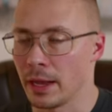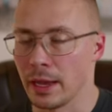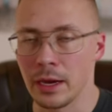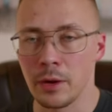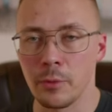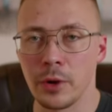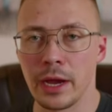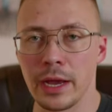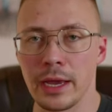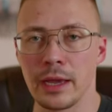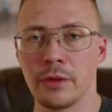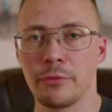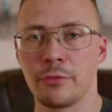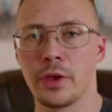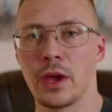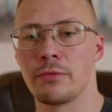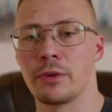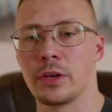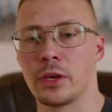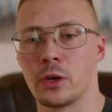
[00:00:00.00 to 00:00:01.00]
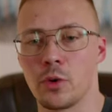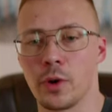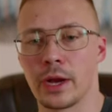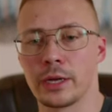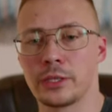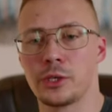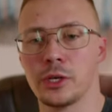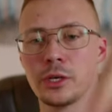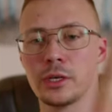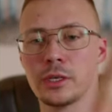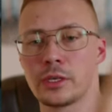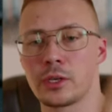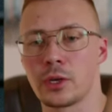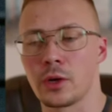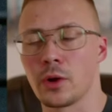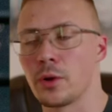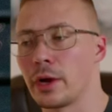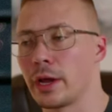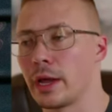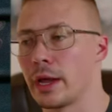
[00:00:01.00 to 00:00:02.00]
Anyway, if you have any questions,
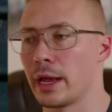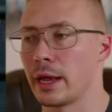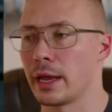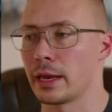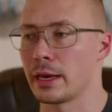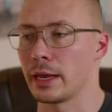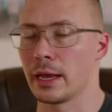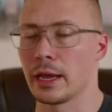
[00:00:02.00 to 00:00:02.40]
go ahead